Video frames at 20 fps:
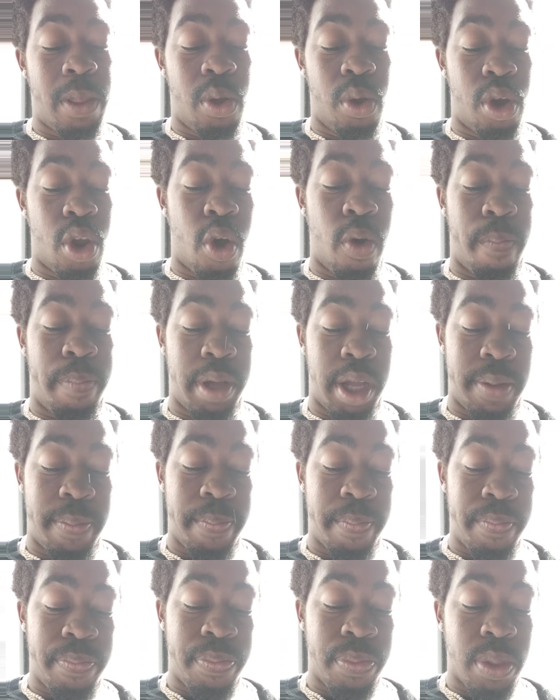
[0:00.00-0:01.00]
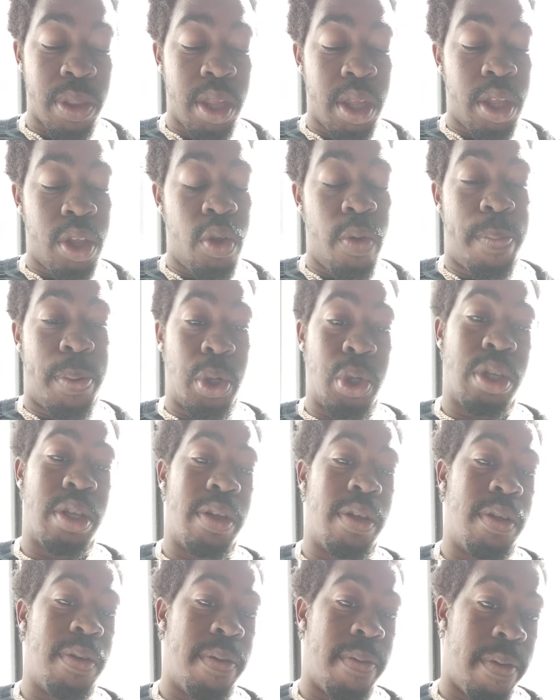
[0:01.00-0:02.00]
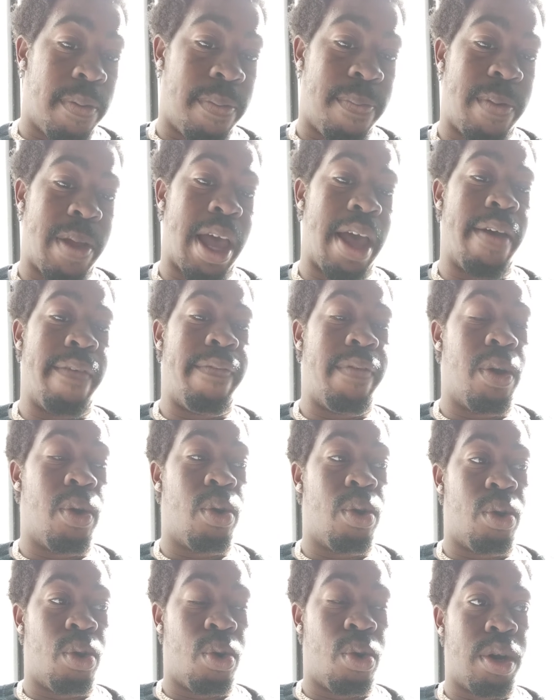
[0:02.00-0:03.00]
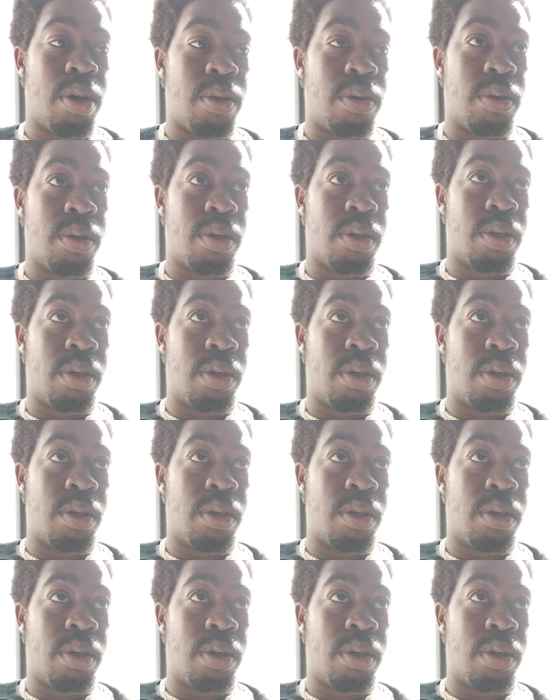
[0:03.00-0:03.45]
You know, but you're supposed to have fear in the Lord.